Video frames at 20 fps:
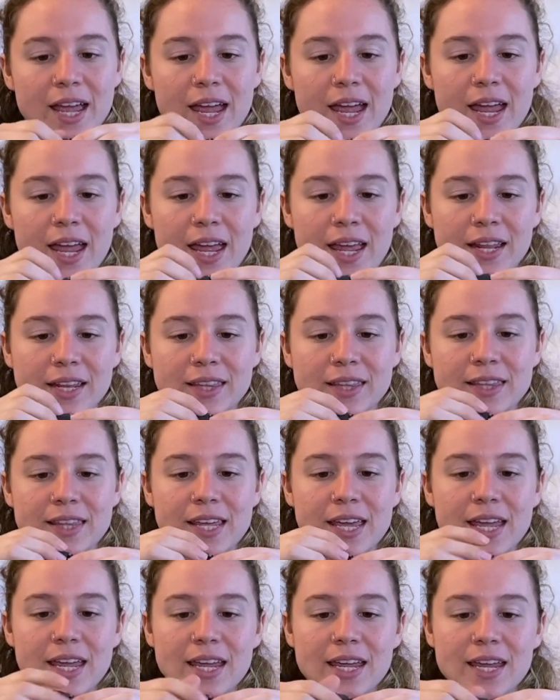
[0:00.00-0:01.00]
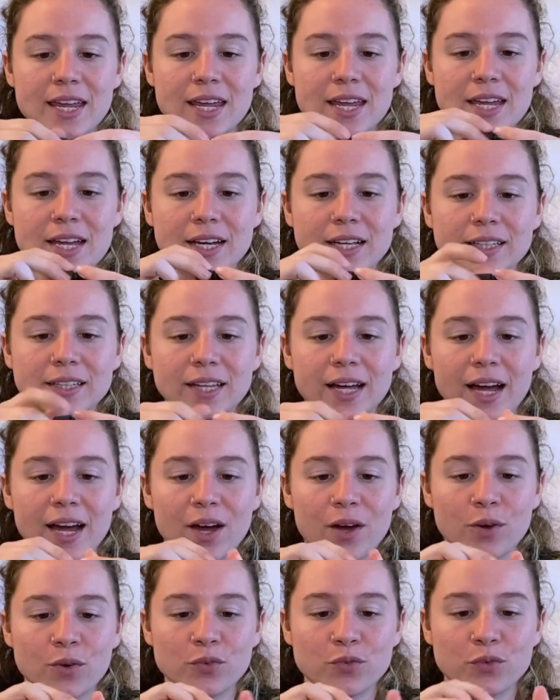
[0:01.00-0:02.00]
and they
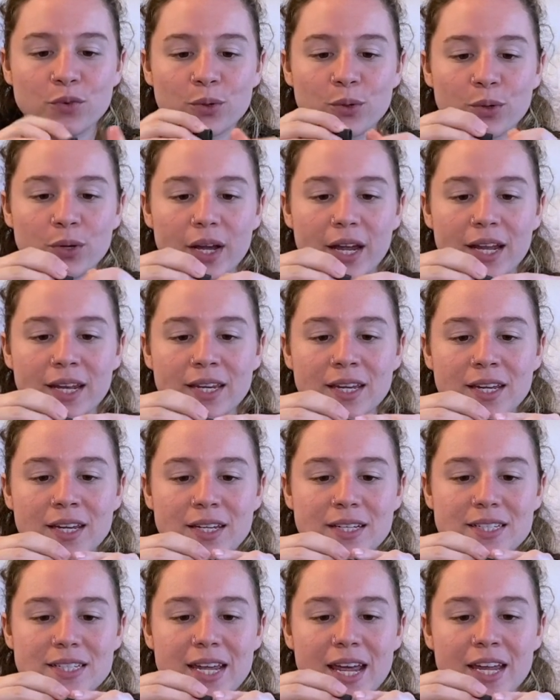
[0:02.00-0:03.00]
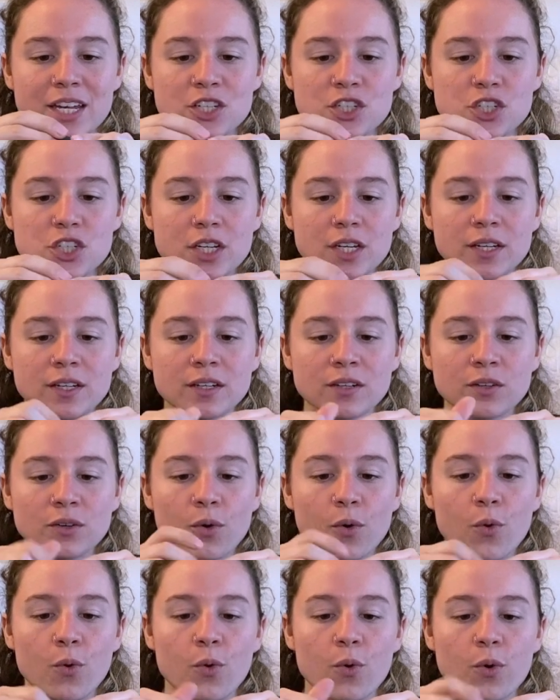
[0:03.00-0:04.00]
allow for any tension
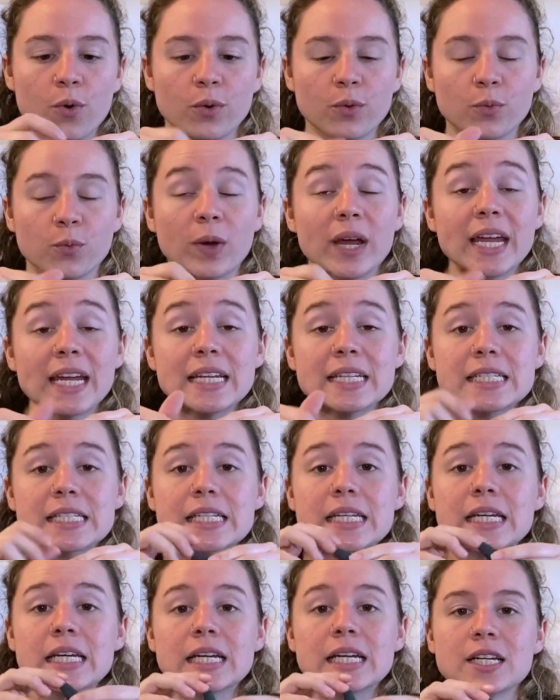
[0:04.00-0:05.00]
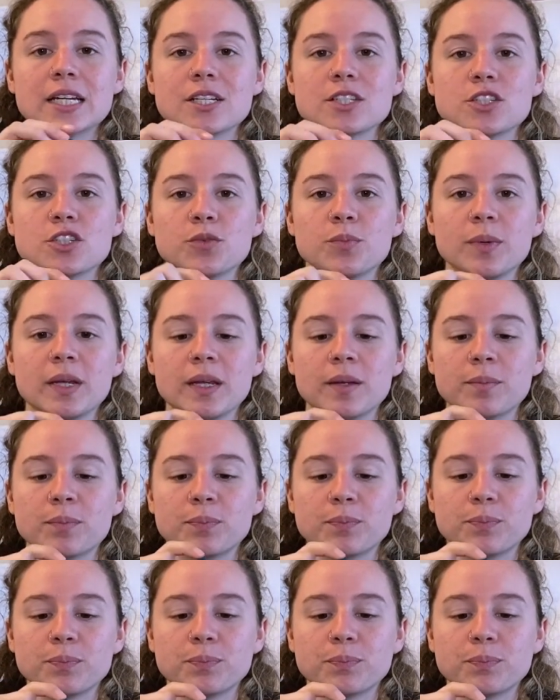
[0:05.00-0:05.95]
or weight to be